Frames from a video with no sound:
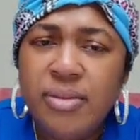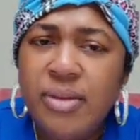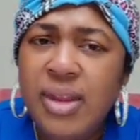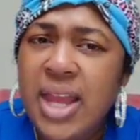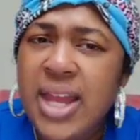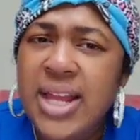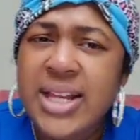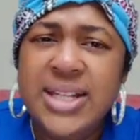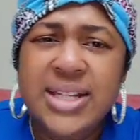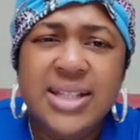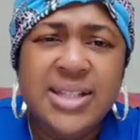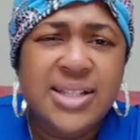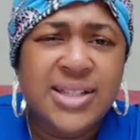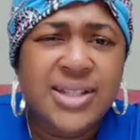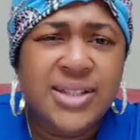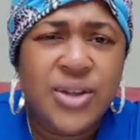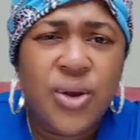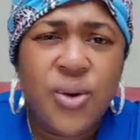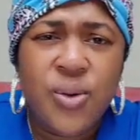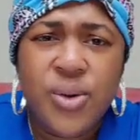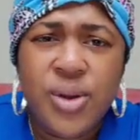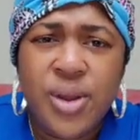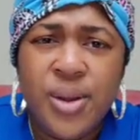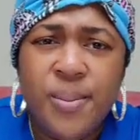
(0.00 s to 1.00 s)
It is
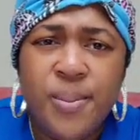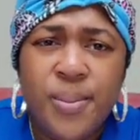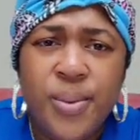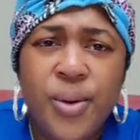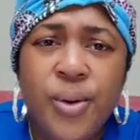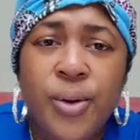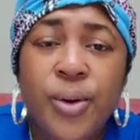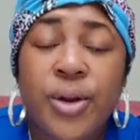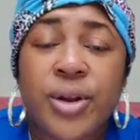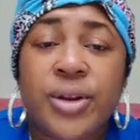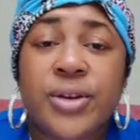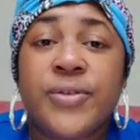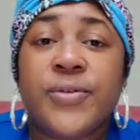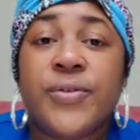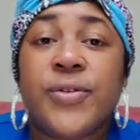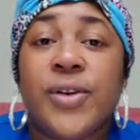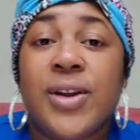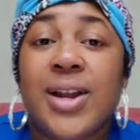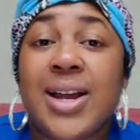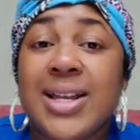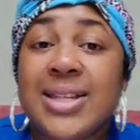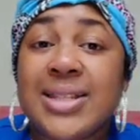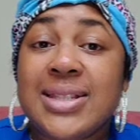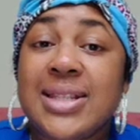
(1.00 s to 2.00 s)
so important
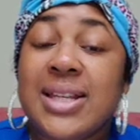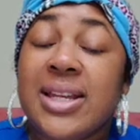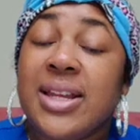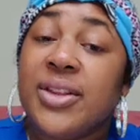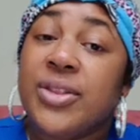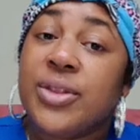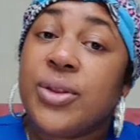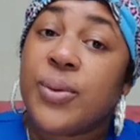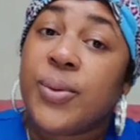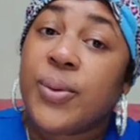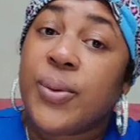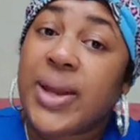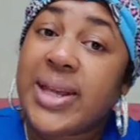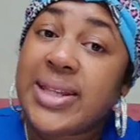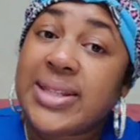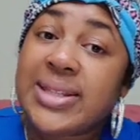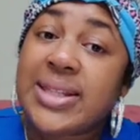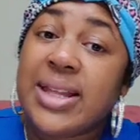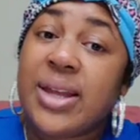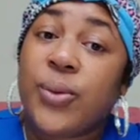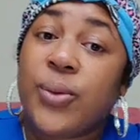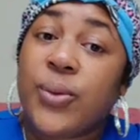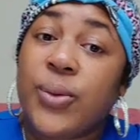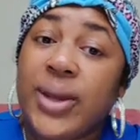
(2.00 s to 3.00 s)
for us to get the rest
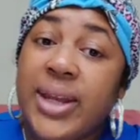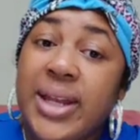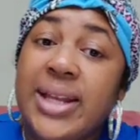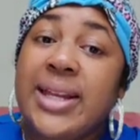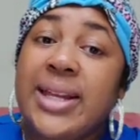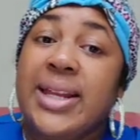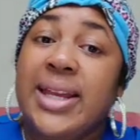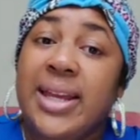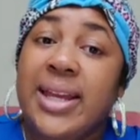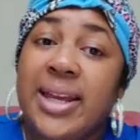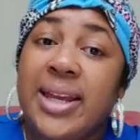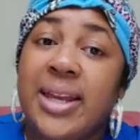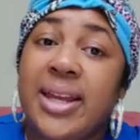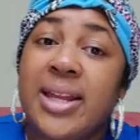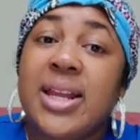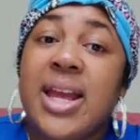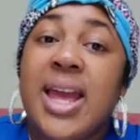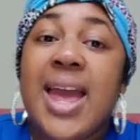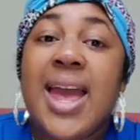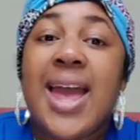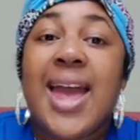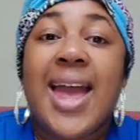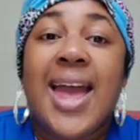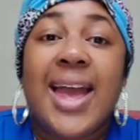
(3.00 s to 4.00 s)
that we need
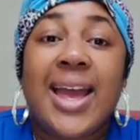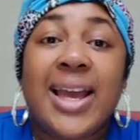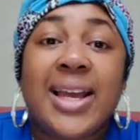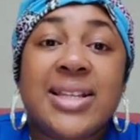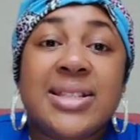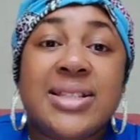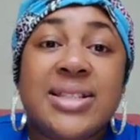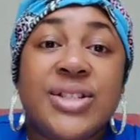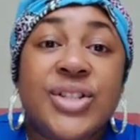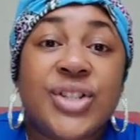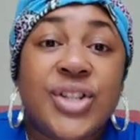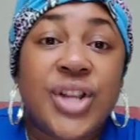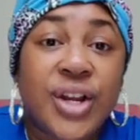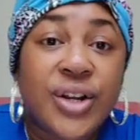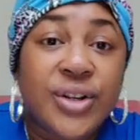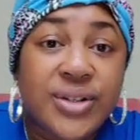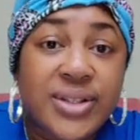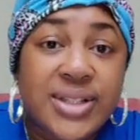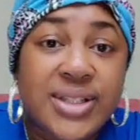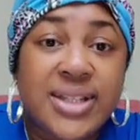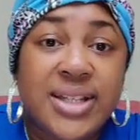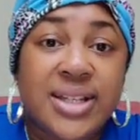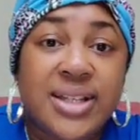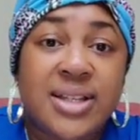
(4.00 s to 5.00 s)
as
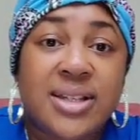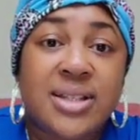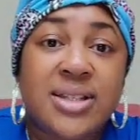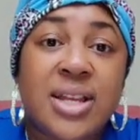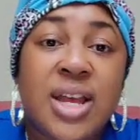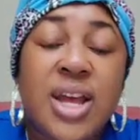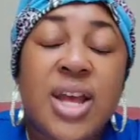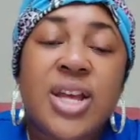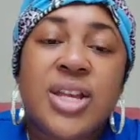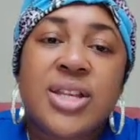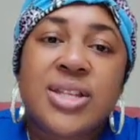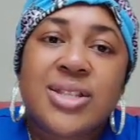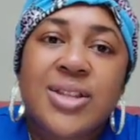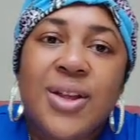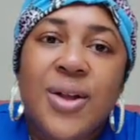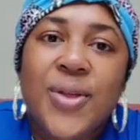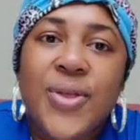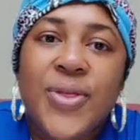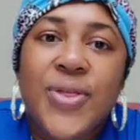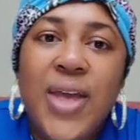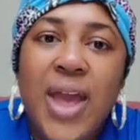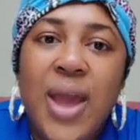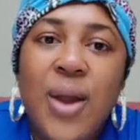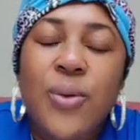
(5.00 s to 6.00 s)
nurses so
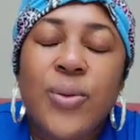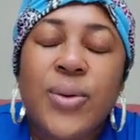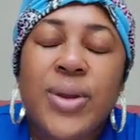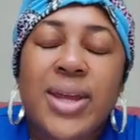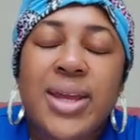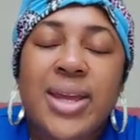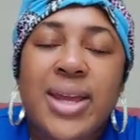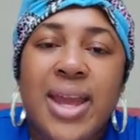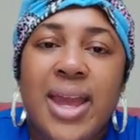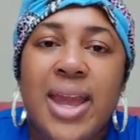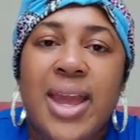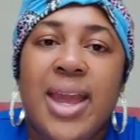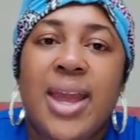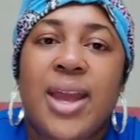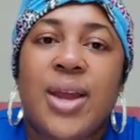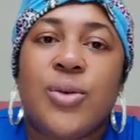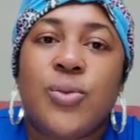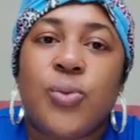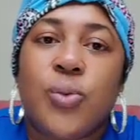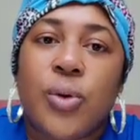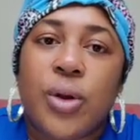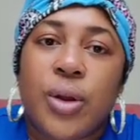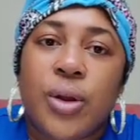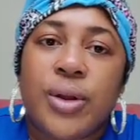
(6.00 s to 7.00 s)
that we
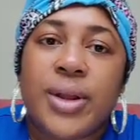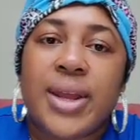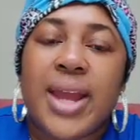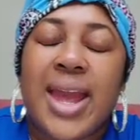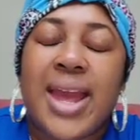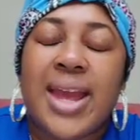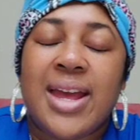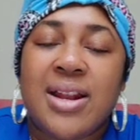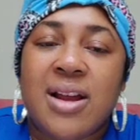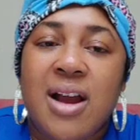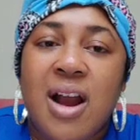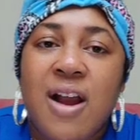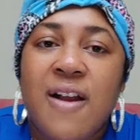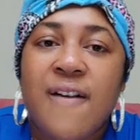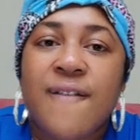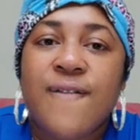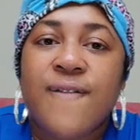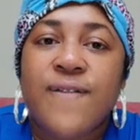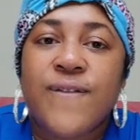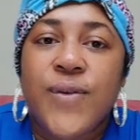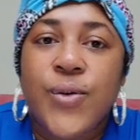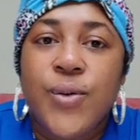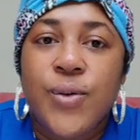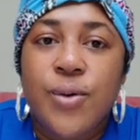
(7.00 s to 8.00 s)
can work at our
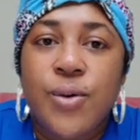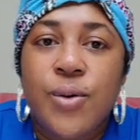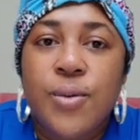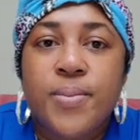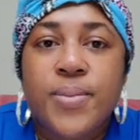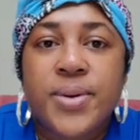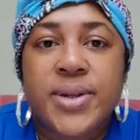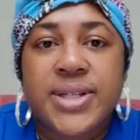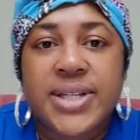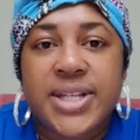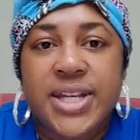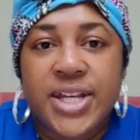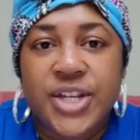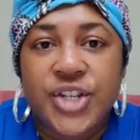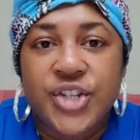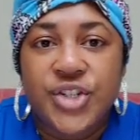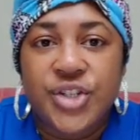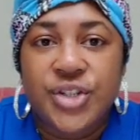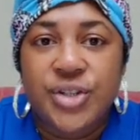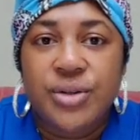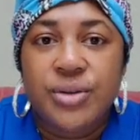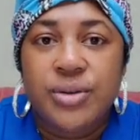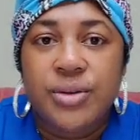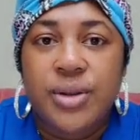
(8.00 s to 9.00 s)
full
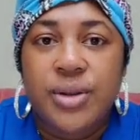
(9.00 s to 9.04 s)
potential.